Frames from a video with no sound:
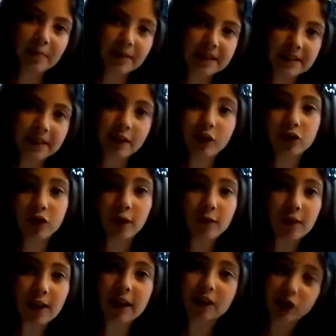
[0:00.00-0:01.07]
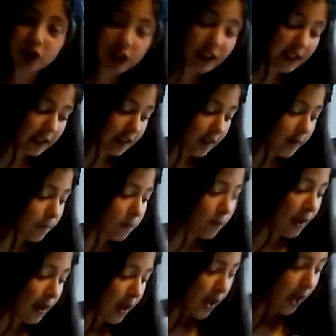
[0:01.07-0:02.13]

big biscuit because I felt cheeky.